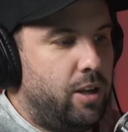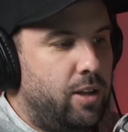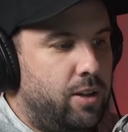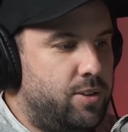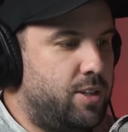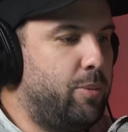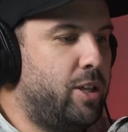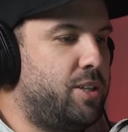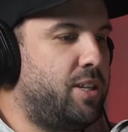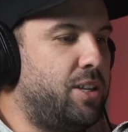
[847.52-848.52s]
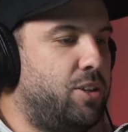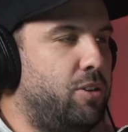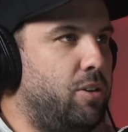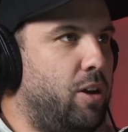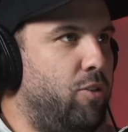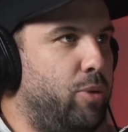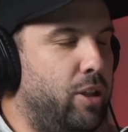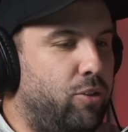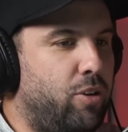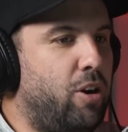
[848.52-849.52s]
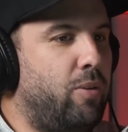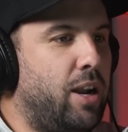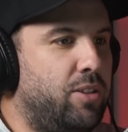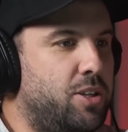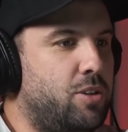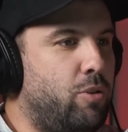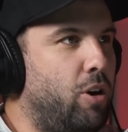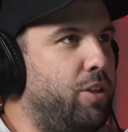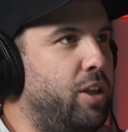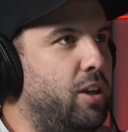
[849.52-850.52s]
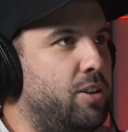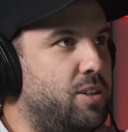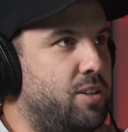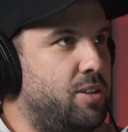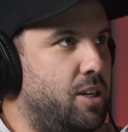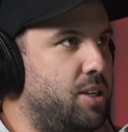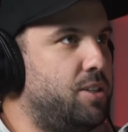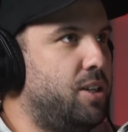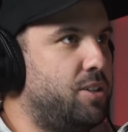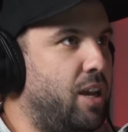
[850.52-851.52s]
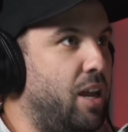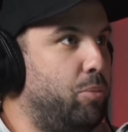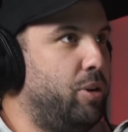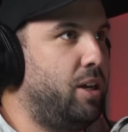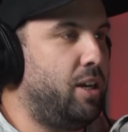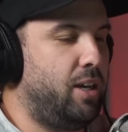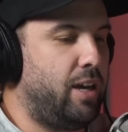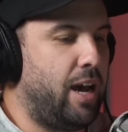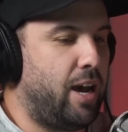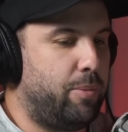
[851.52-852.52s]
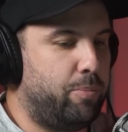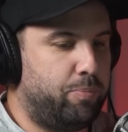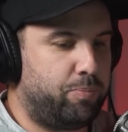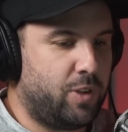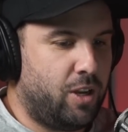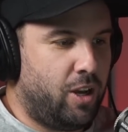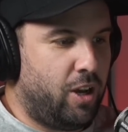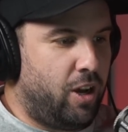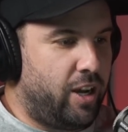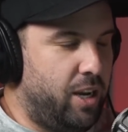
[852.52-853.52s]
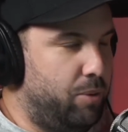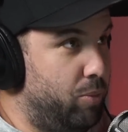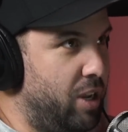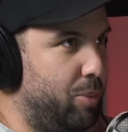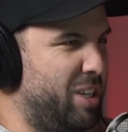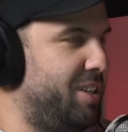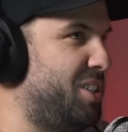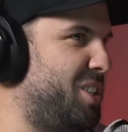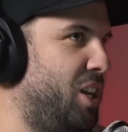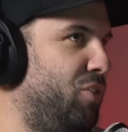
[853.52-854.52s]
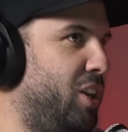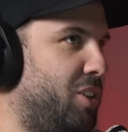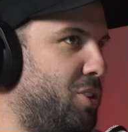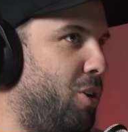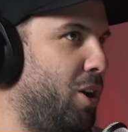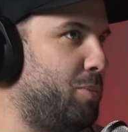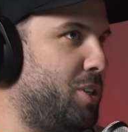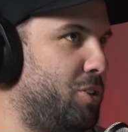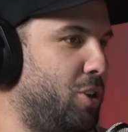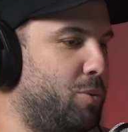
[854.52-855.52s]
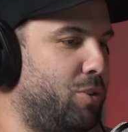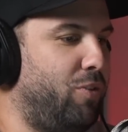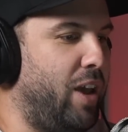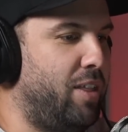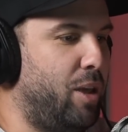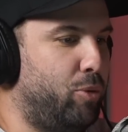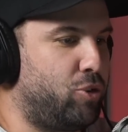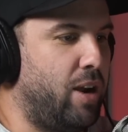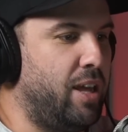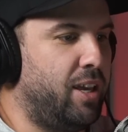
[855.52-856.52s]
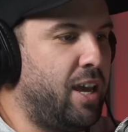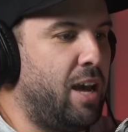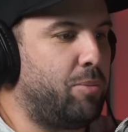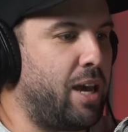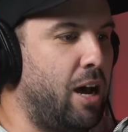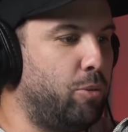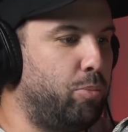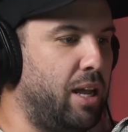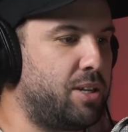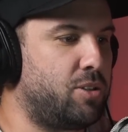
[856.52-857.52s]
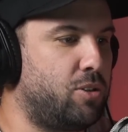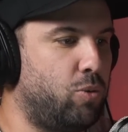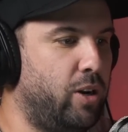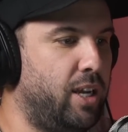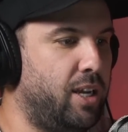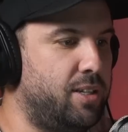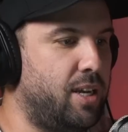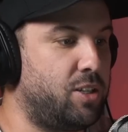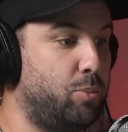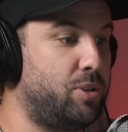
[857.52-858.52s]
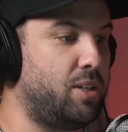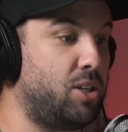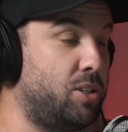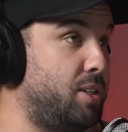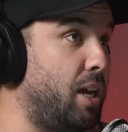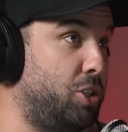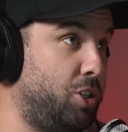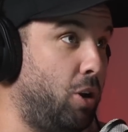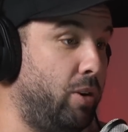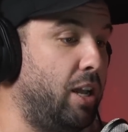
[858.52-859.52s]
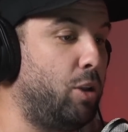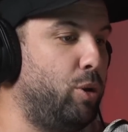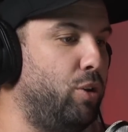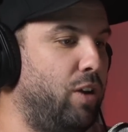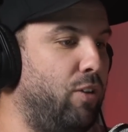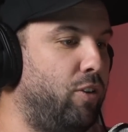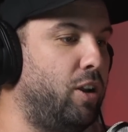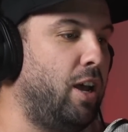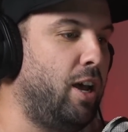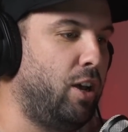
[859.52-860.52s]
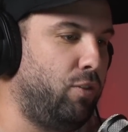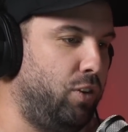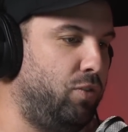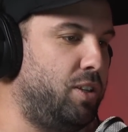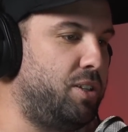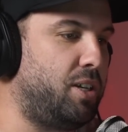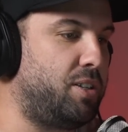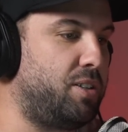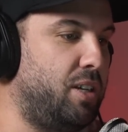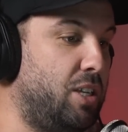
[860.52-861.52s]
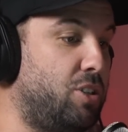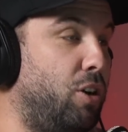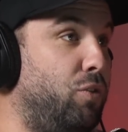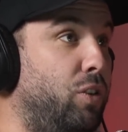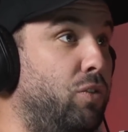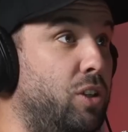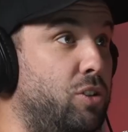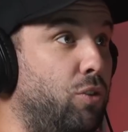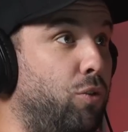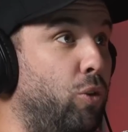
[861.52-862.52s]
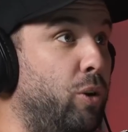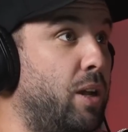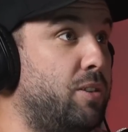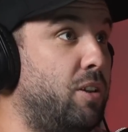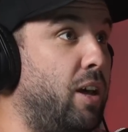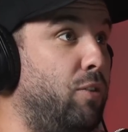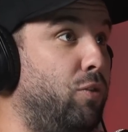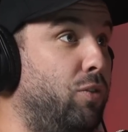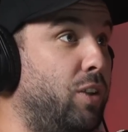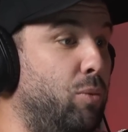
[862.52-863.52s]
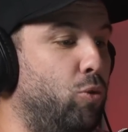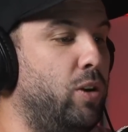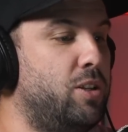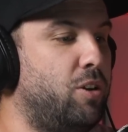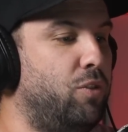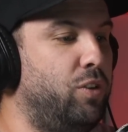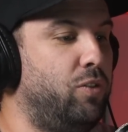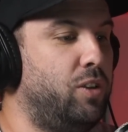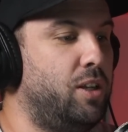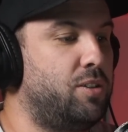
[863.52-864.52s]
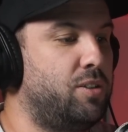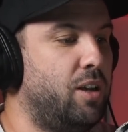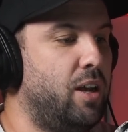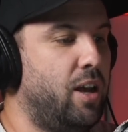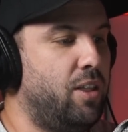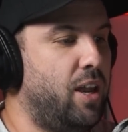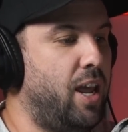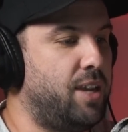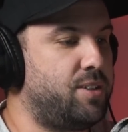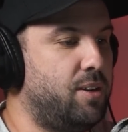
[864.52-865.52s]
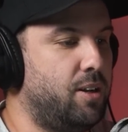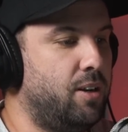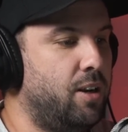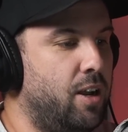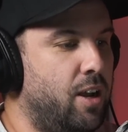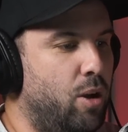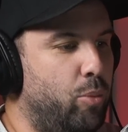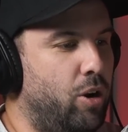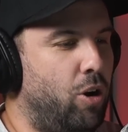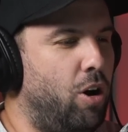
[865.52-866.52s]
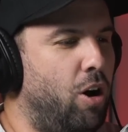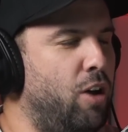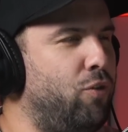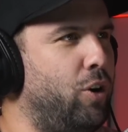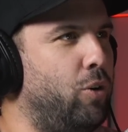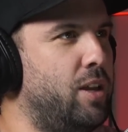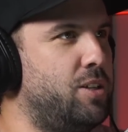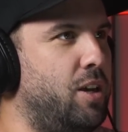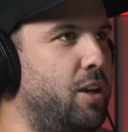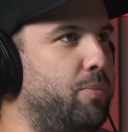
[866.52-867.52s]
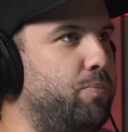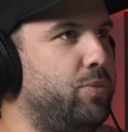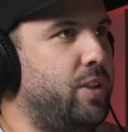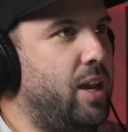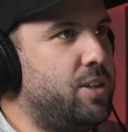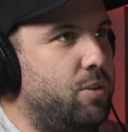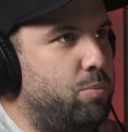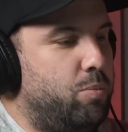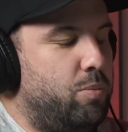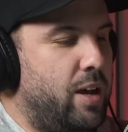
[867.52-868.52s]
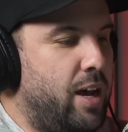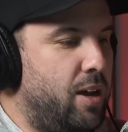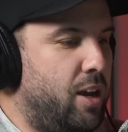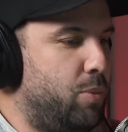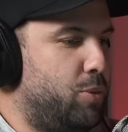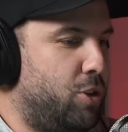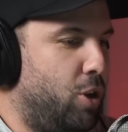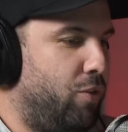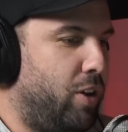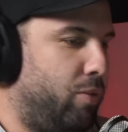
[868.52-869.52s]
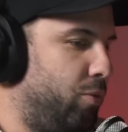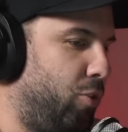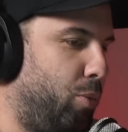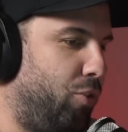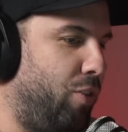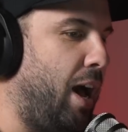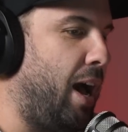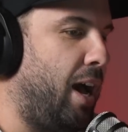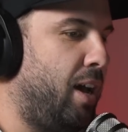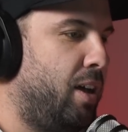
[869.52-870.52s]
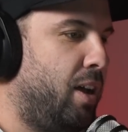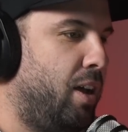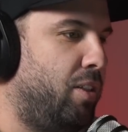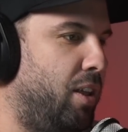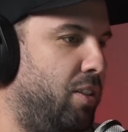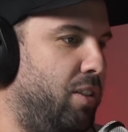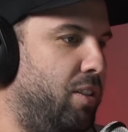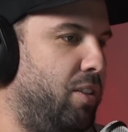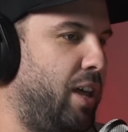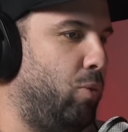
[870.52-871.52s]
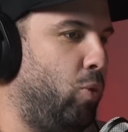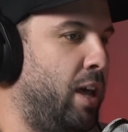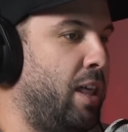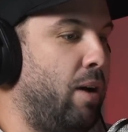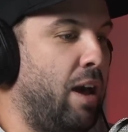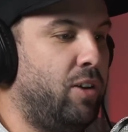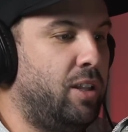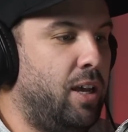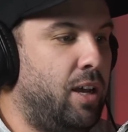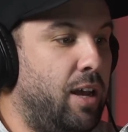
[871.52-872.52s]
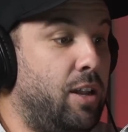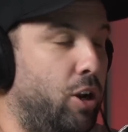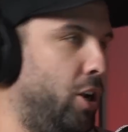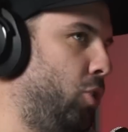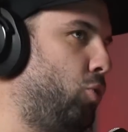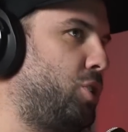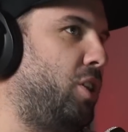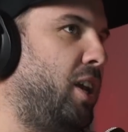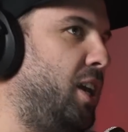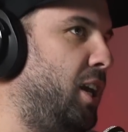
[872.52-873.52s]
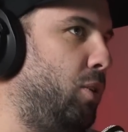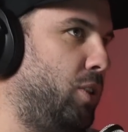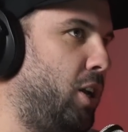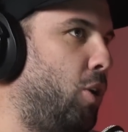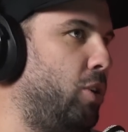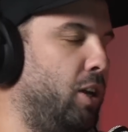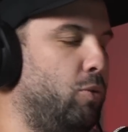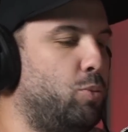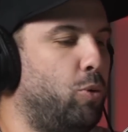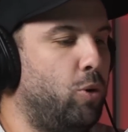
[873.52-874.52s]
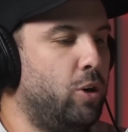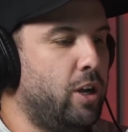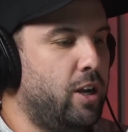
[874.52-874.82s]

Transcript: and some of these stats have been thrown around, and this is where I think statistics can be, I get a bit deceiving at times in terms of how they portray the game. Carlton plus 20 contested possessions does show an element of effort. 56 inside 50s to 41, so they had 15 more inside 50s than Essendon. But I felt as an observer from afar that where they were having their and also their goal kicking was poor.